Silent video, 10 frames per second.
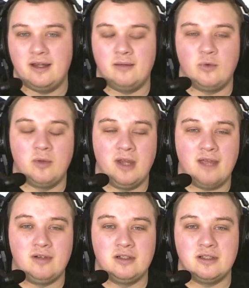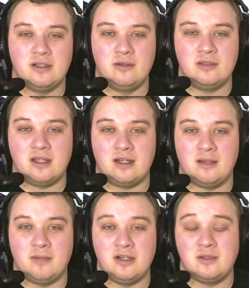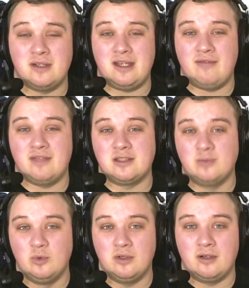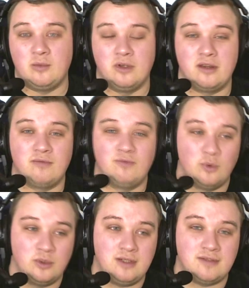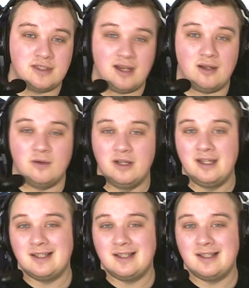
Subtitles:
We might have a look at those, and I might do it even smaller, like 1/40th scale.